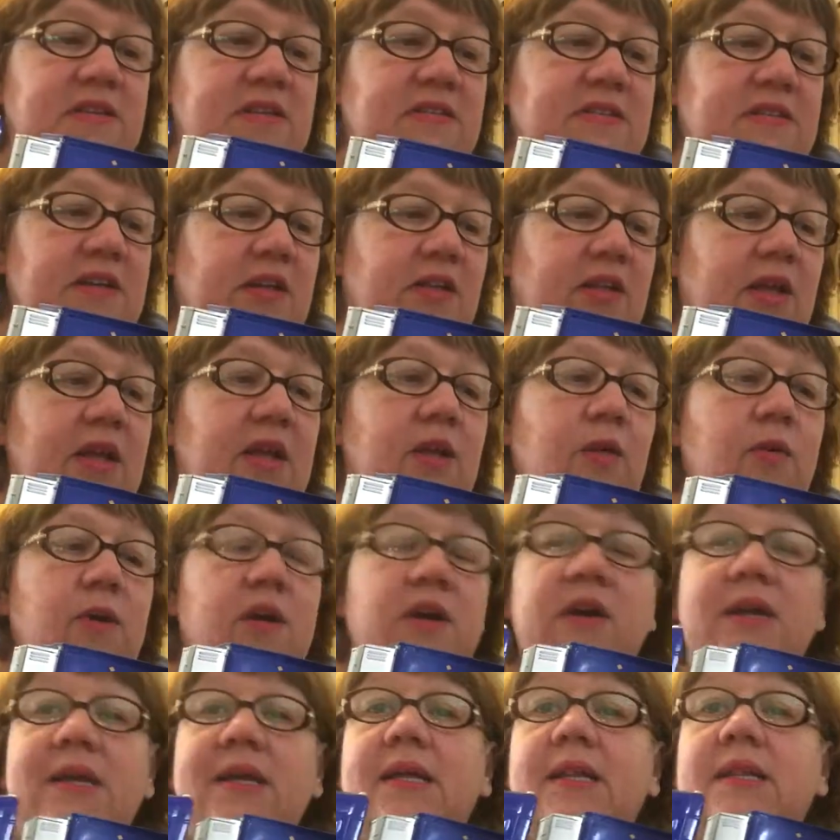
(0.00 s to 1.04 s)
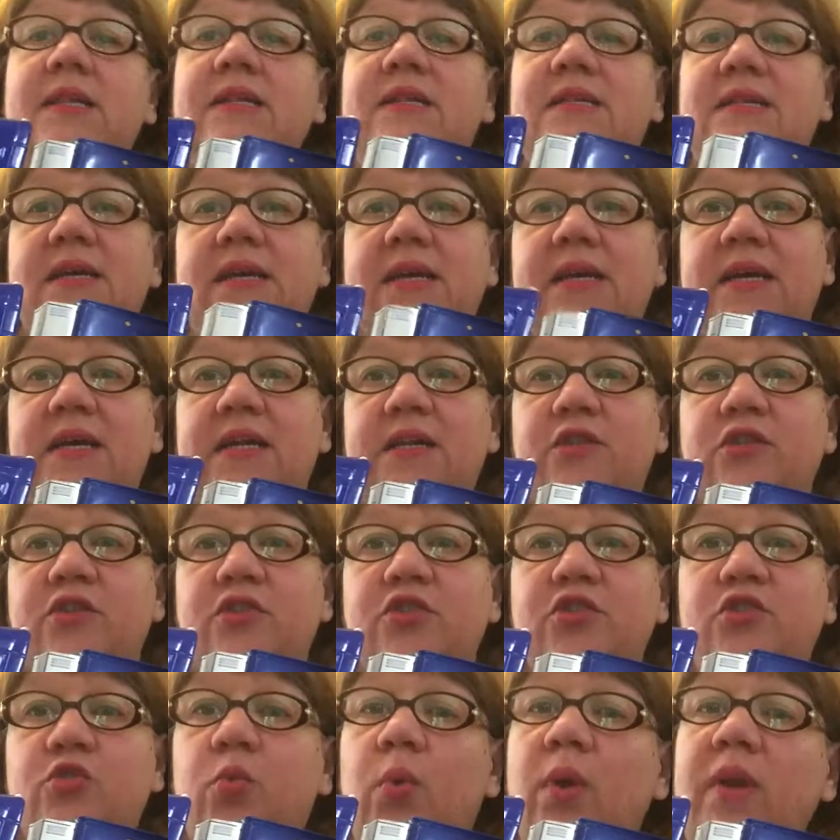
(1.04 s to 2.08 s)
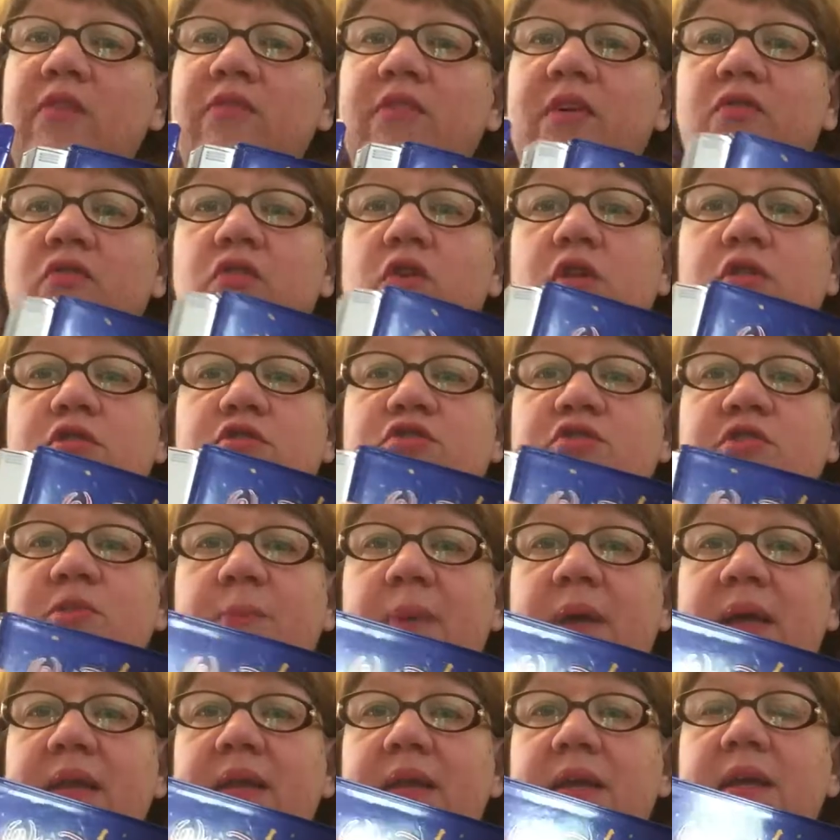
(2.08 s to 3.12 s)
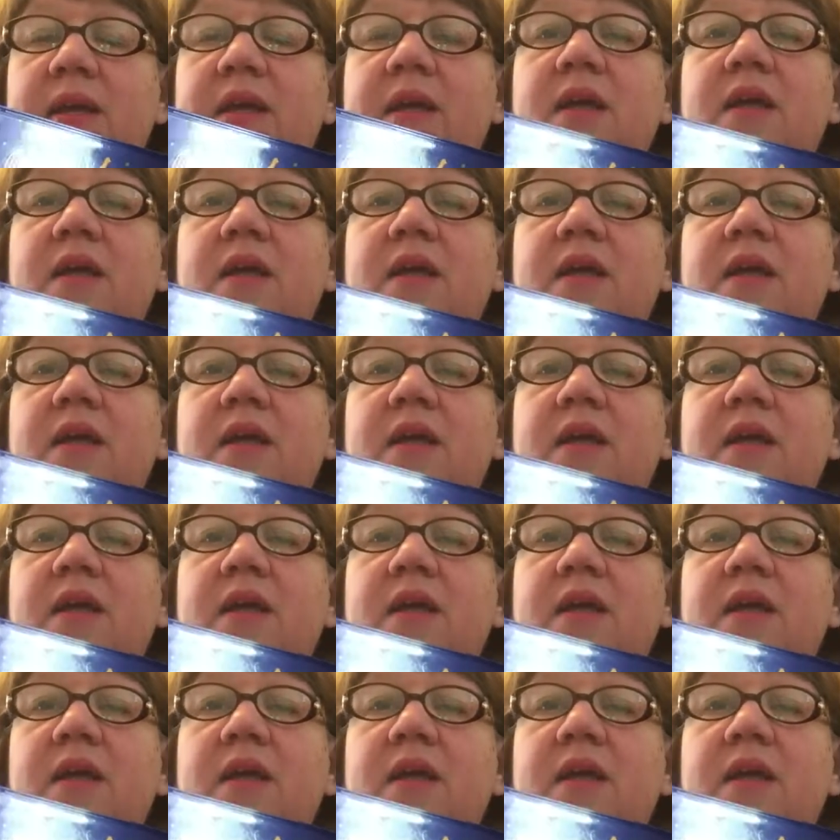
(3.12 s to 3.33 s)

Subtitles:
sell anywhere in the $10 to $25 depending.